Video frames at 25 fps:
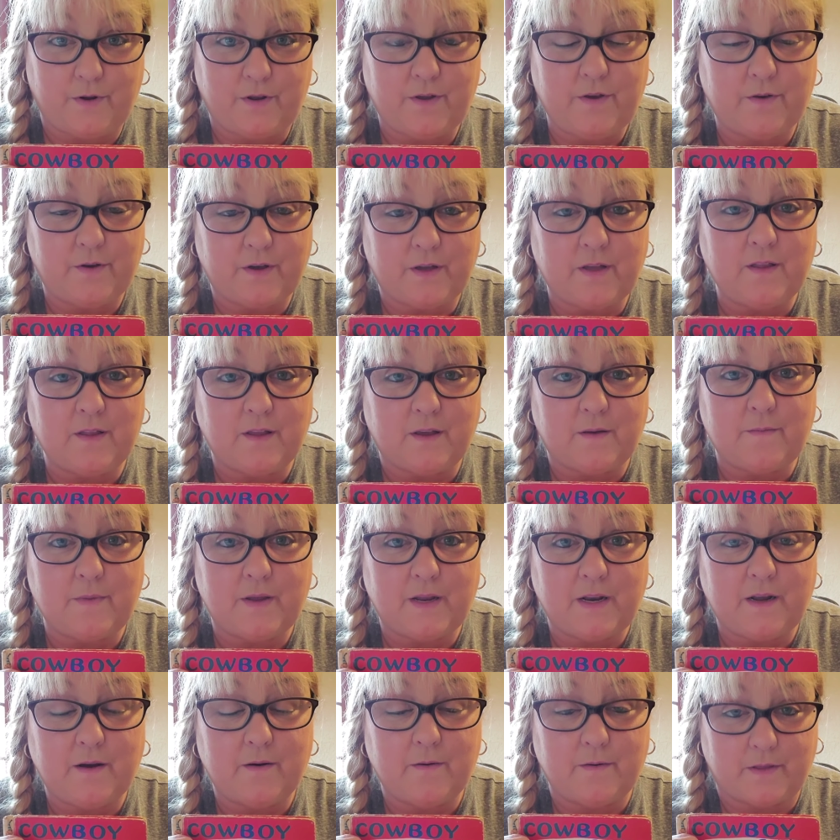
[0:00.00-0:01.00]
you can let
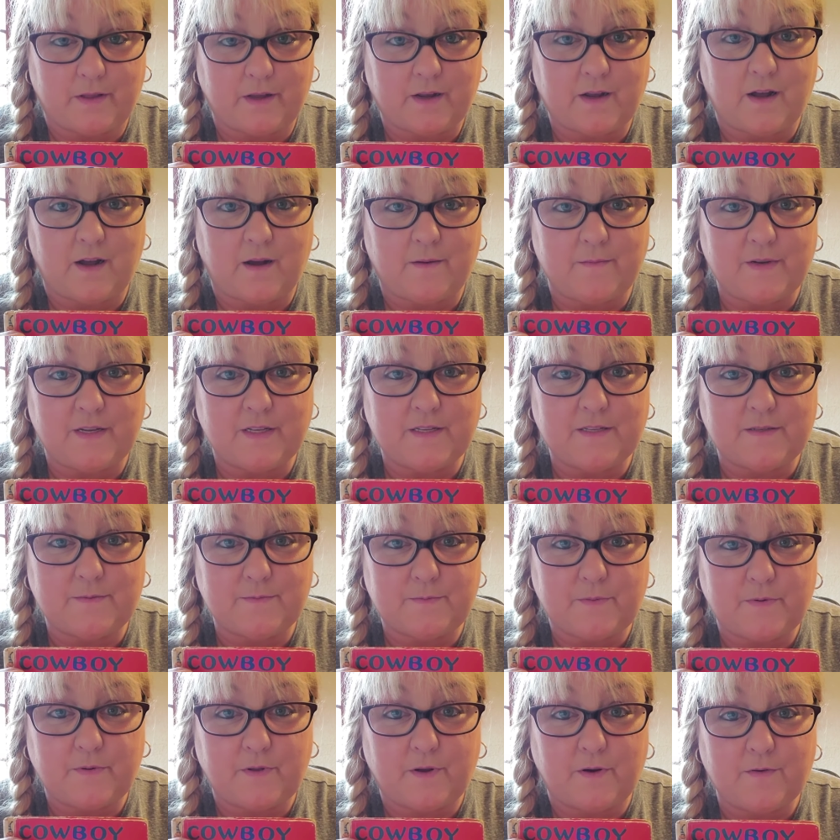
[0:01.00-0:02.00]
me know in the comments
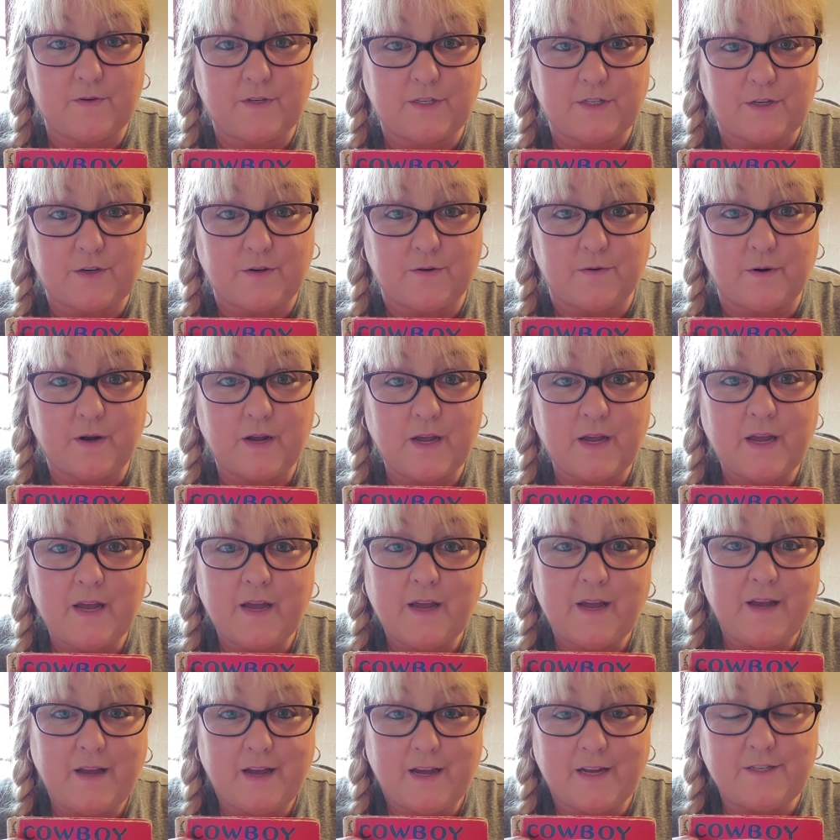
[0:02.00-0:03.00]
below too.
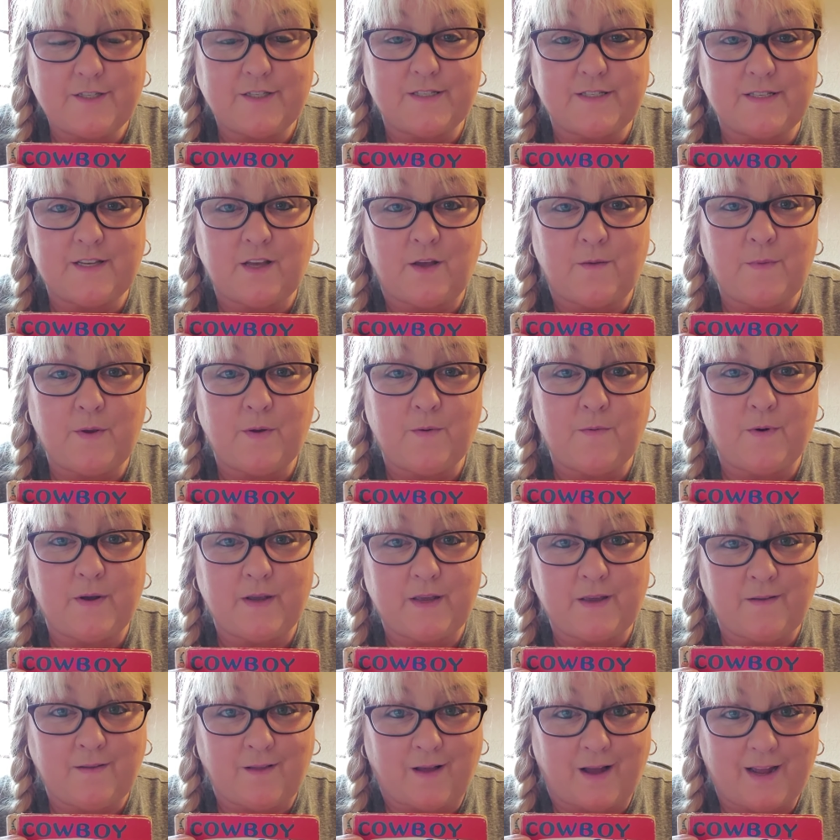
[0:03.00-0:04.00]
And just tell me
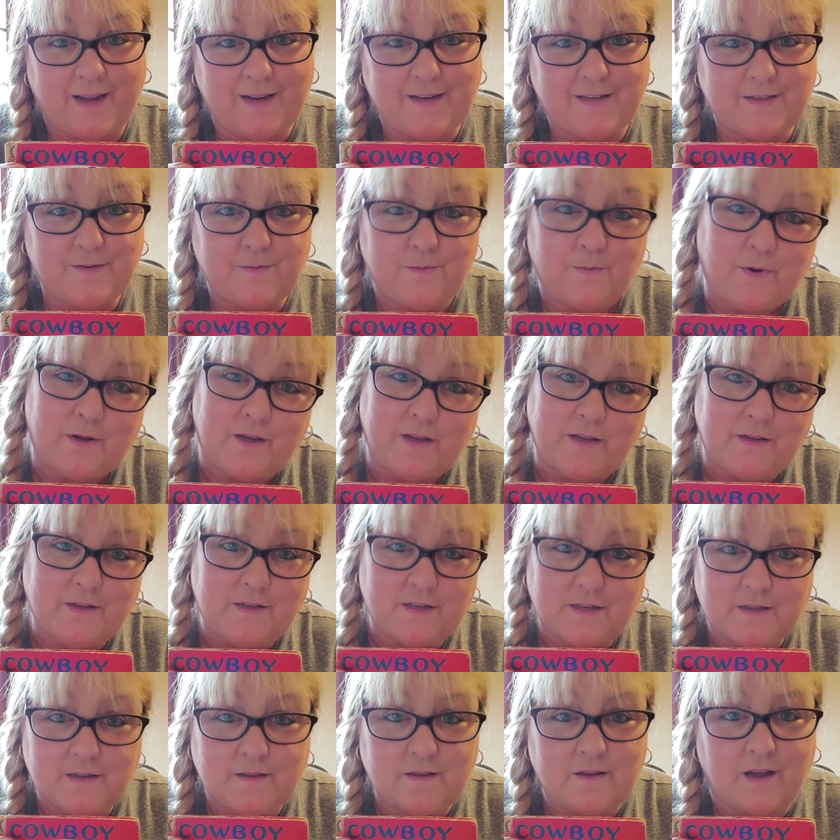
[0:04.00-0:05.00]
what you liked and what you
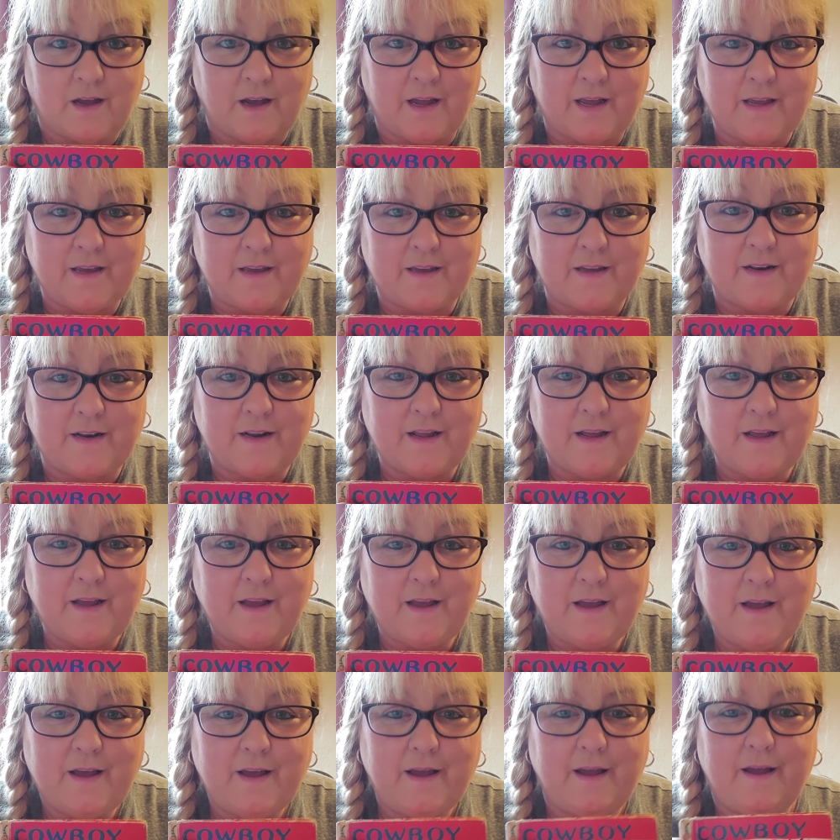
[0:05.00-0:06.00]
didn't like, and
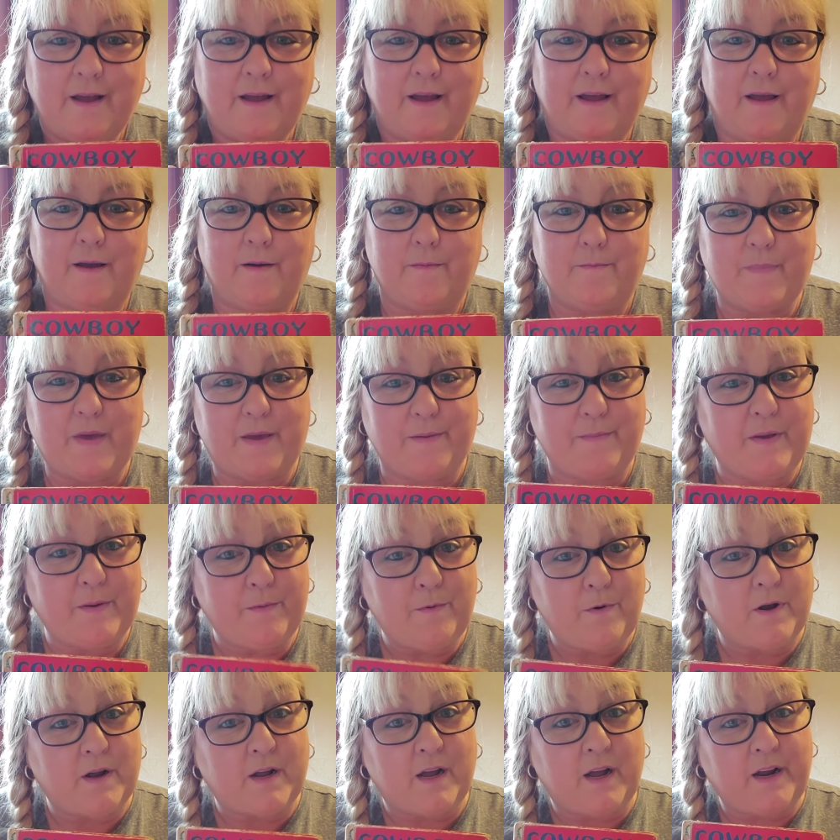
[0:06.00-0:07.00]
maybe
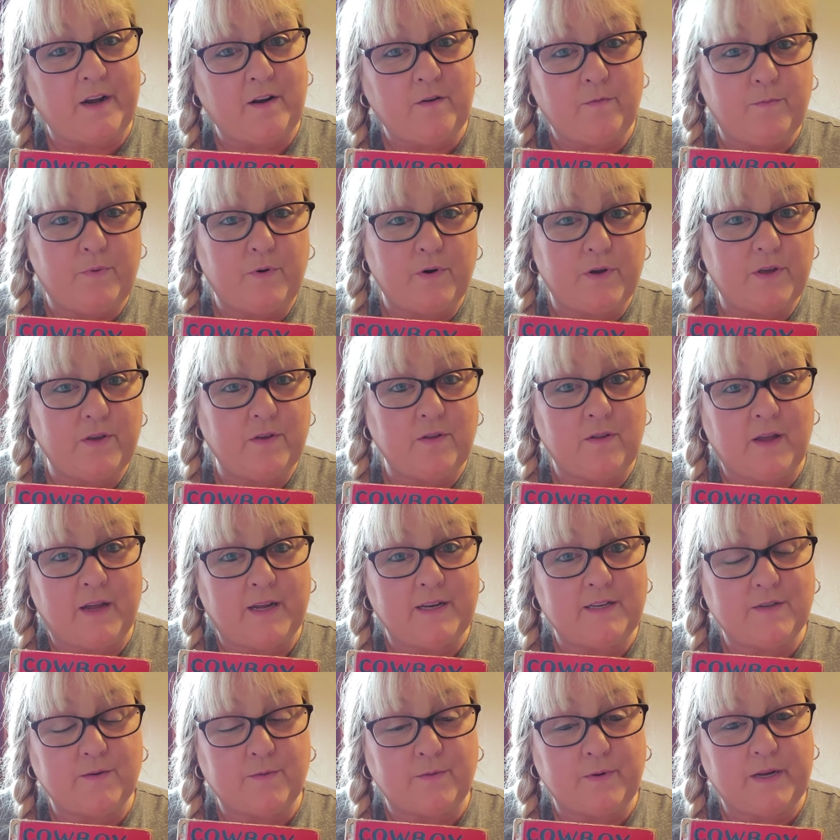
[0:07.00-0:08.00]
what kind of book you'd
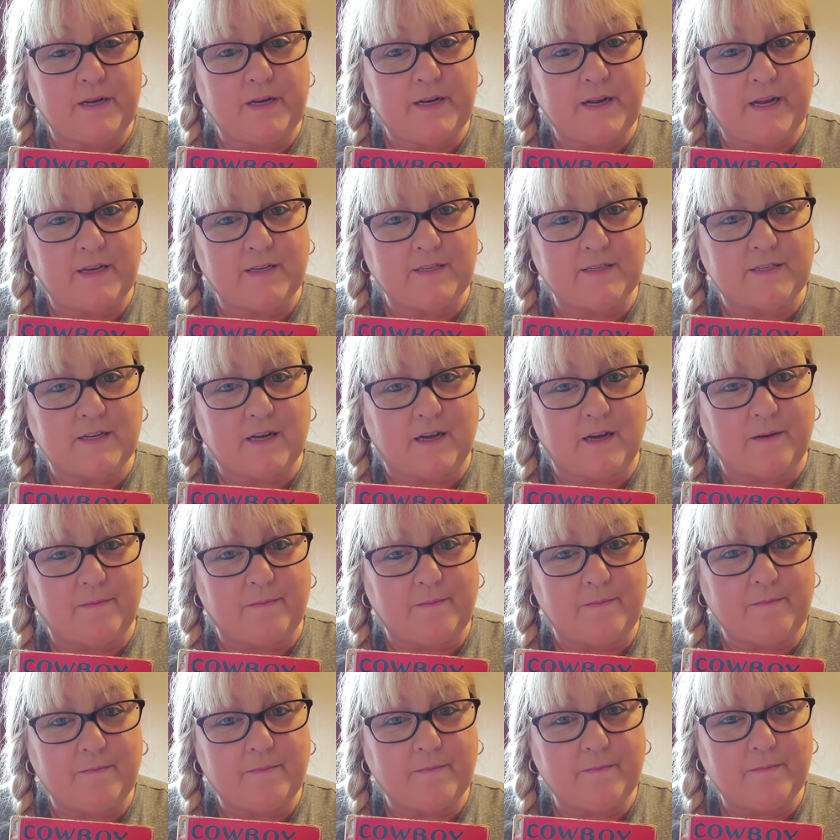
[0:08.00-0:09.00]
like to read next
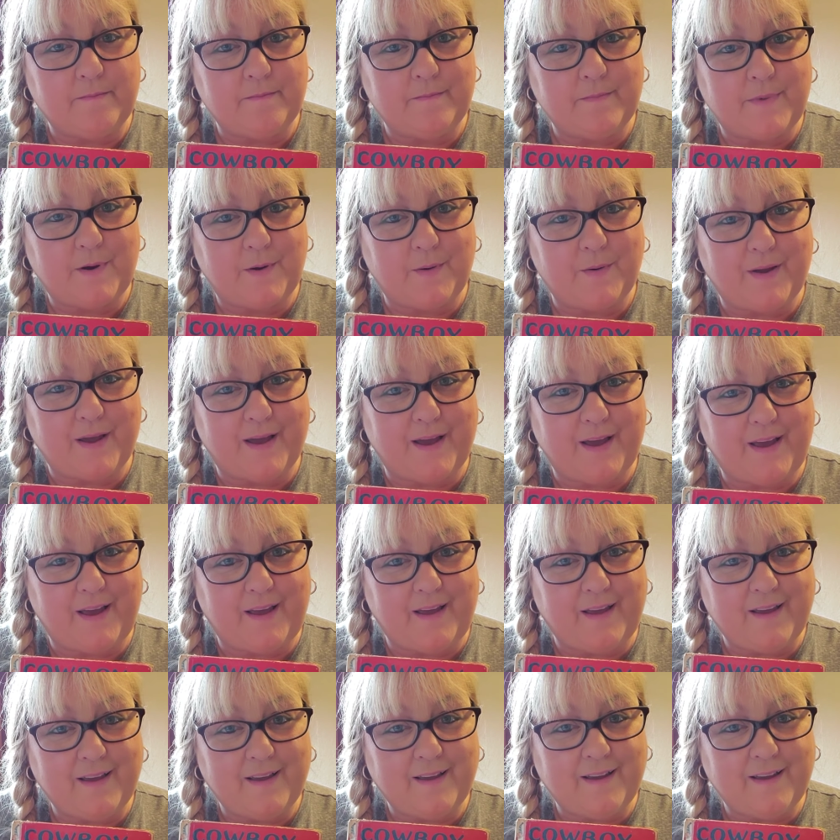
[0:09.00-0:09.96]
time. Okay?